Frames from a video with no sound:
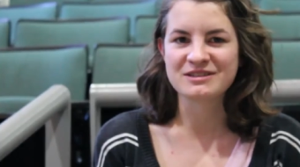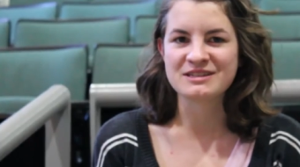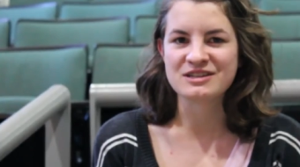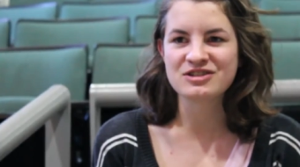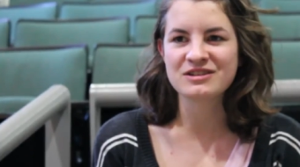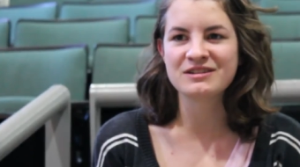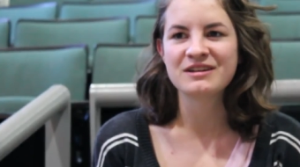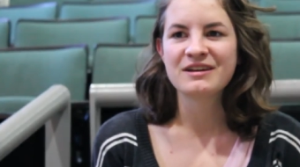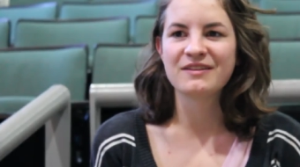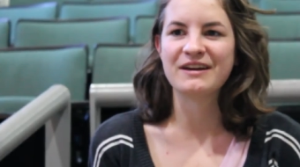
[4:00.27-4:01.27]

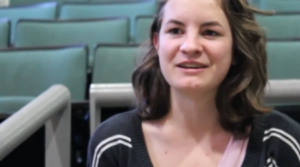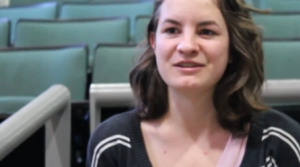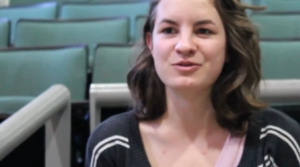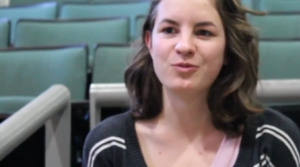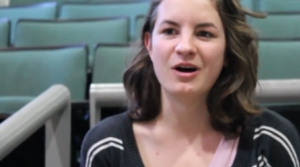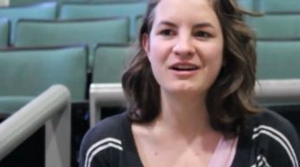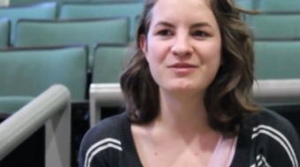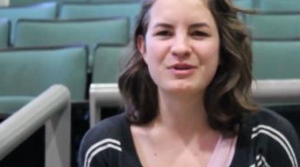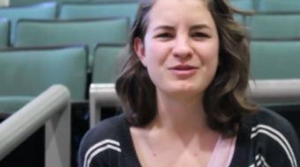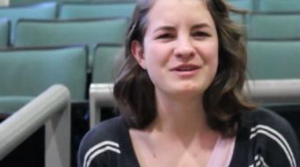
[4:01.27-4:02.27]
decision, like you
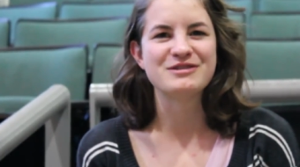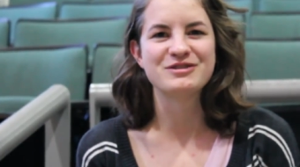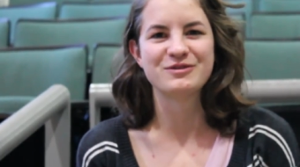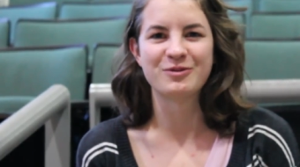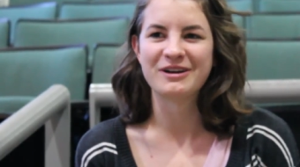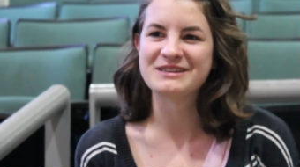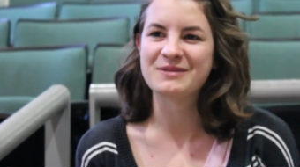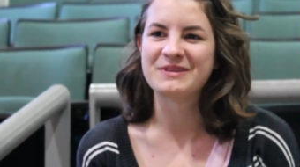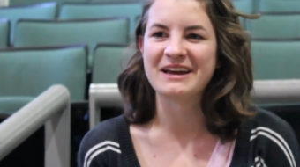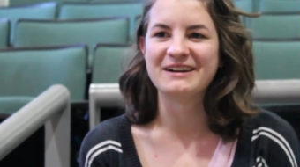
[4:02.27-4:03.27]
won, but you think you should have won on
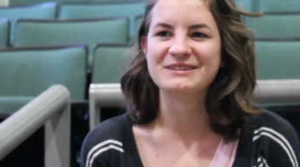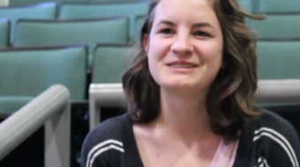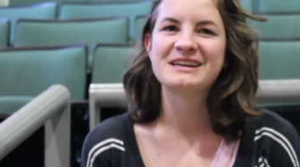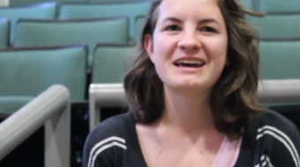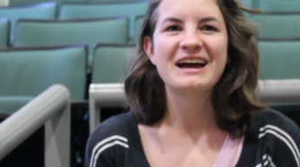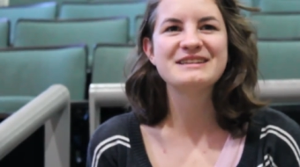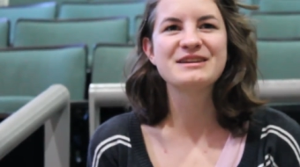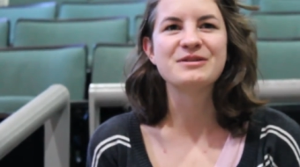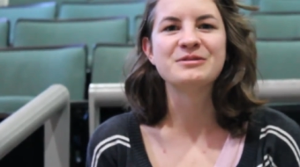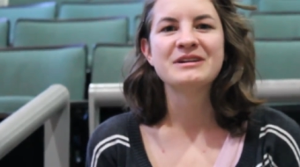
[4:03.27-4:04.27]
something else. And
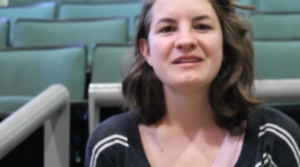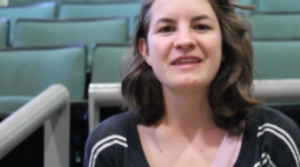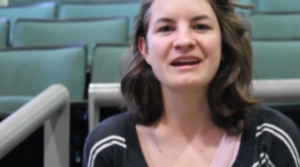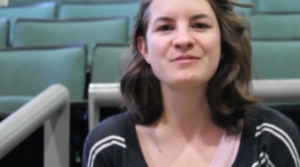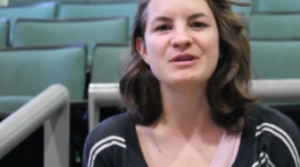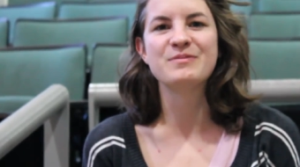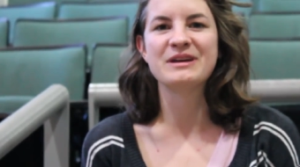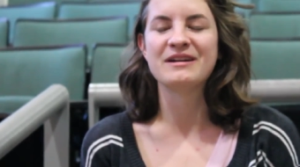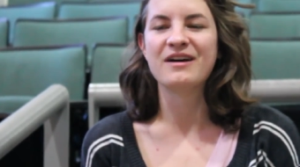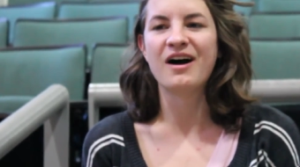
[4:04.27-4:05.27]
so that can be a
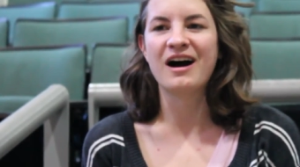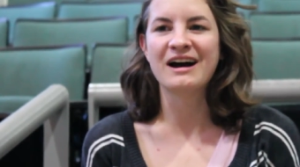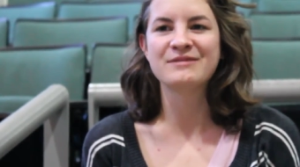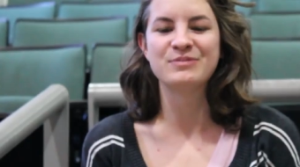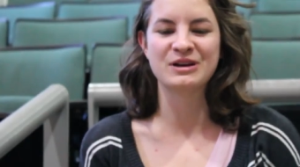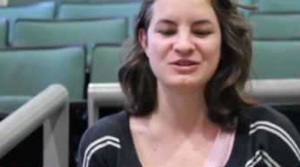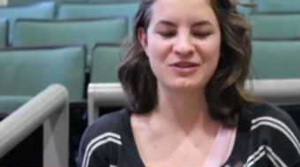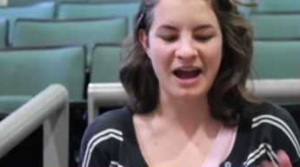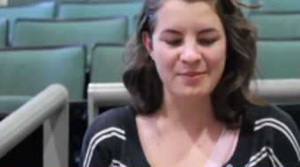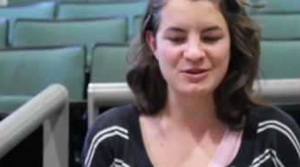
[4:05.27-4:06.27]
bit odd because
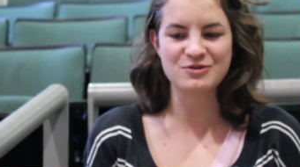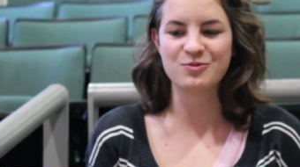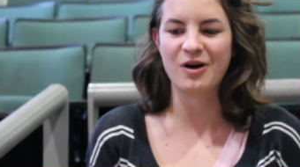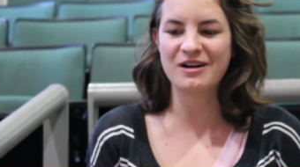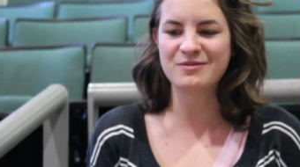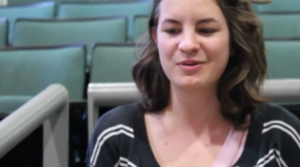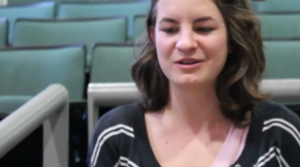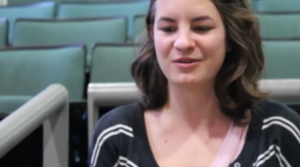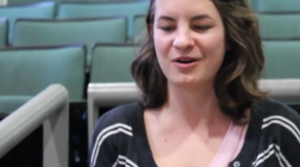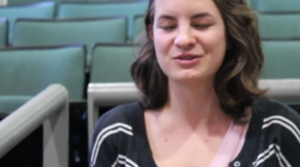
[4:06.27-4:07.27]
you're happy you won,
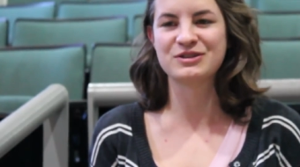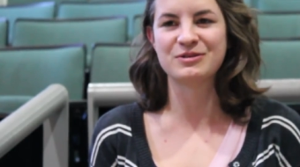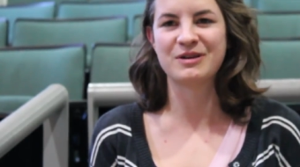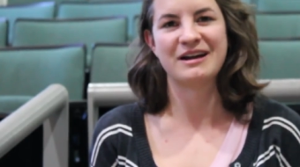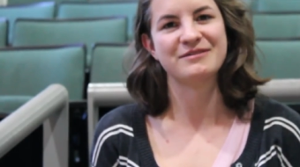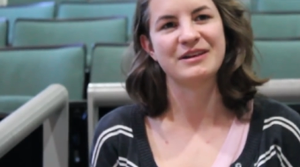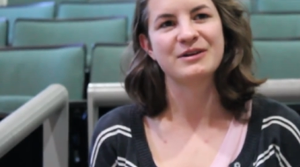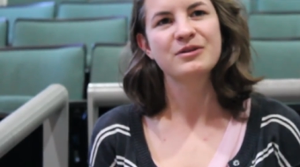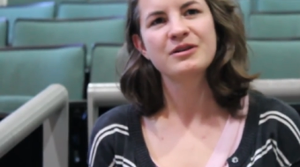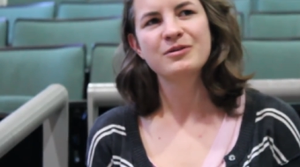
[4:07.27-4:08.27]
but you're also kind of
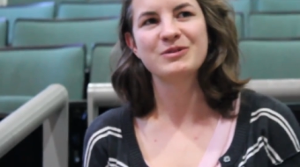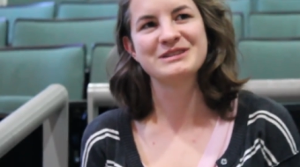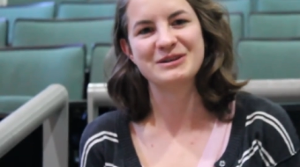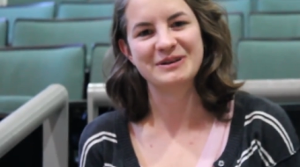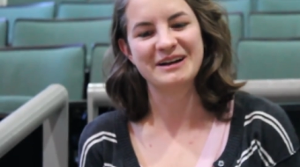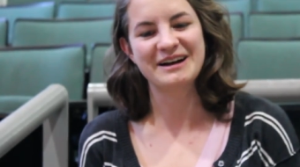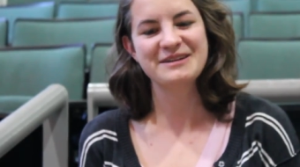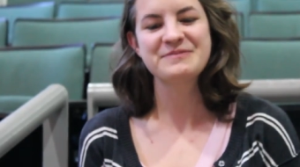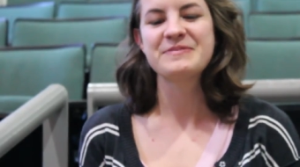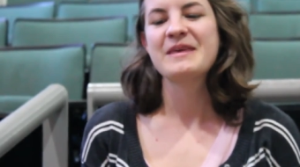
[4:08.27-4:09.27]
like what's going
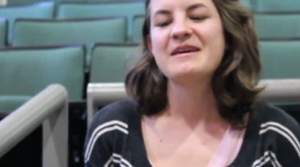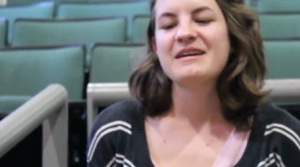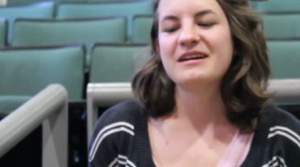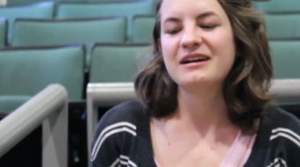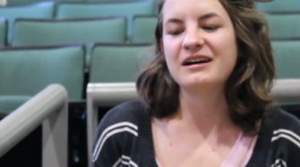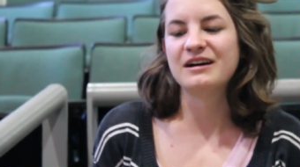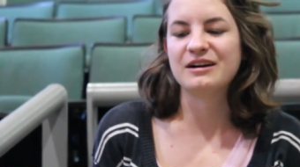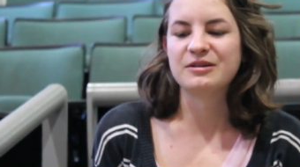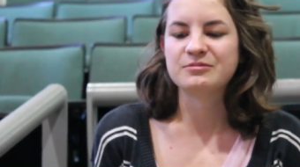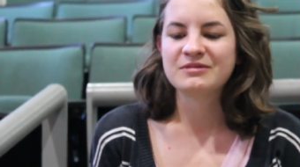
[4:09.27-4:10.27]
on.
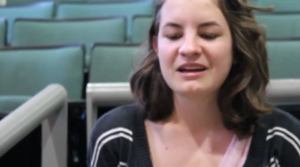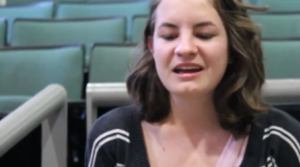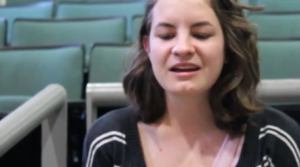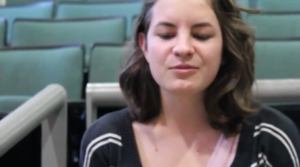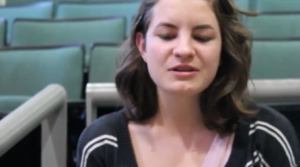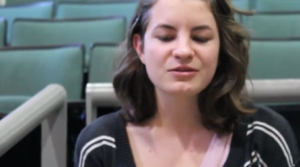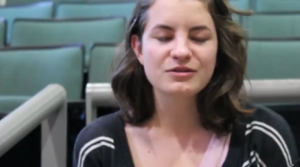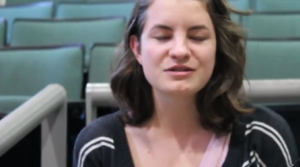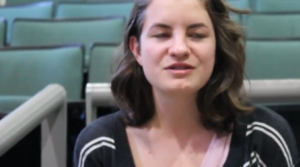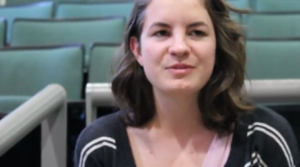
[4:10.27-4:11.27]
Um, and when you
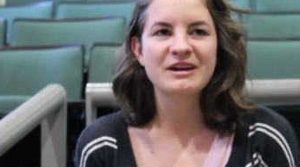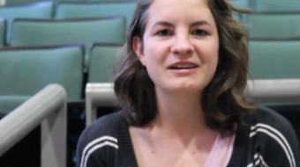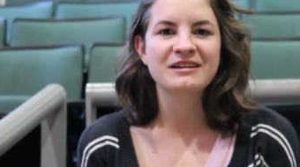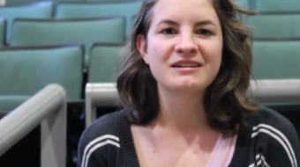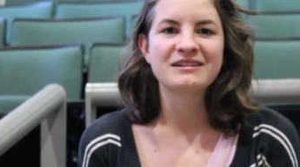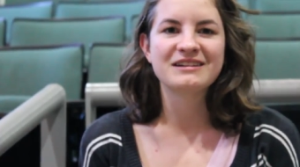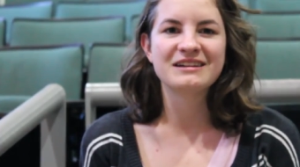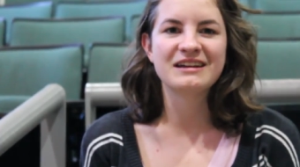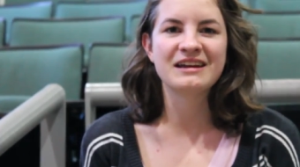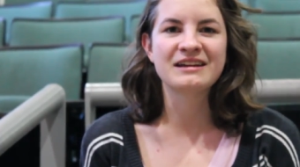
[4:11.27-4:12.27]
lose a debate,
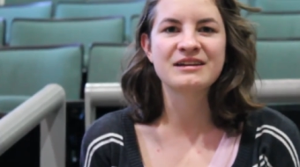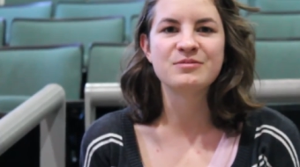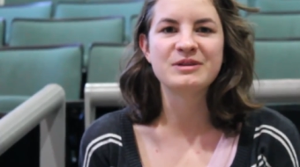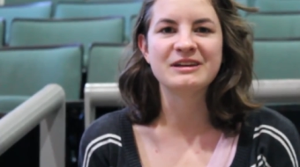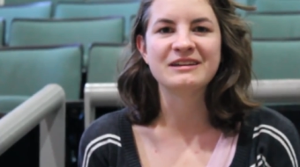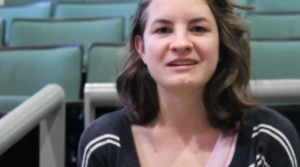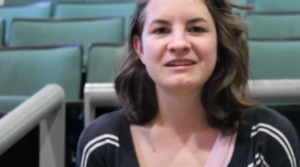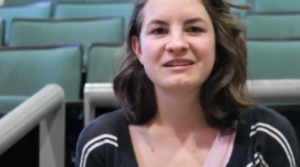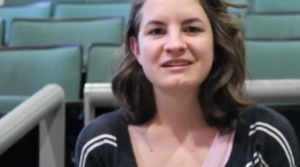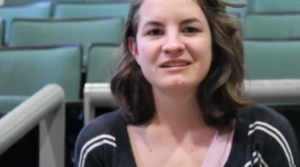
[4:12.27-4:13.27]
it can be